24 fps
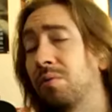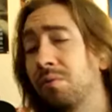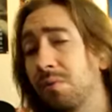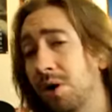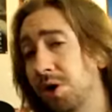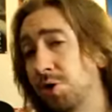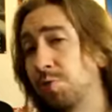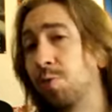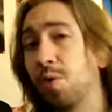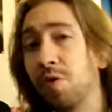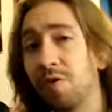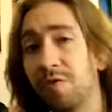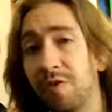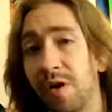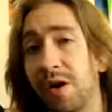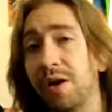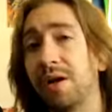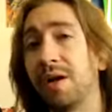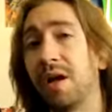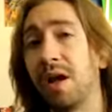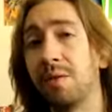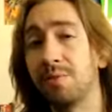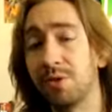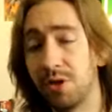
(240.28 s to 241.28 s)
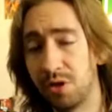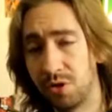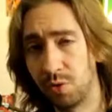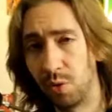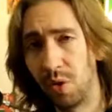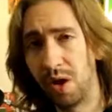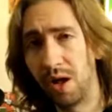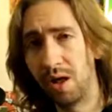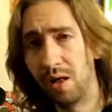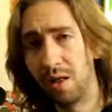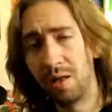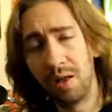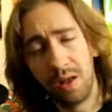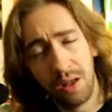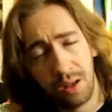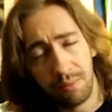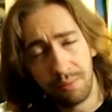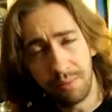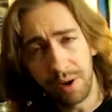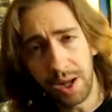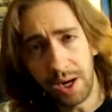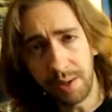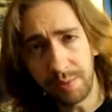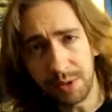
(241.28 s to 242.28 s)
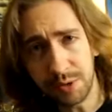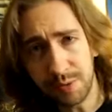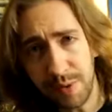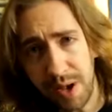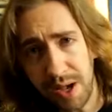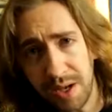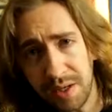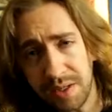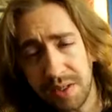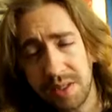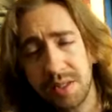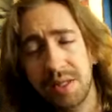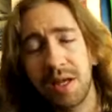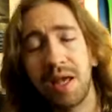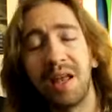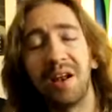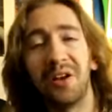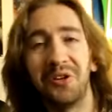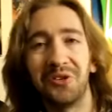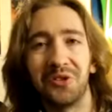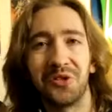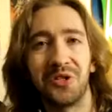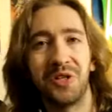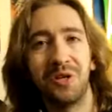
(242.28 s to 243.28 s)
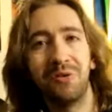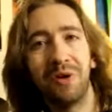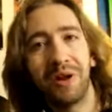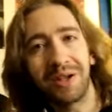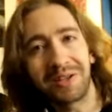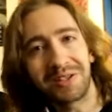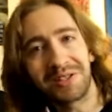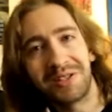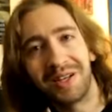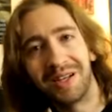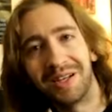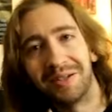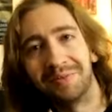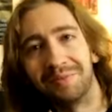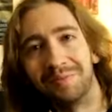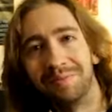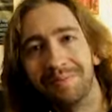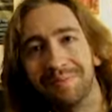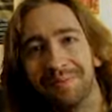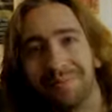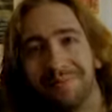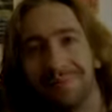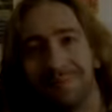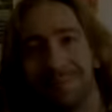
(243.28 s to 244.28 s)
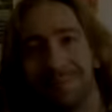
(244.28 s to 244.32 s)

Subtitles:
with much more fighting games as well. My name is Max, and I'll see you next time.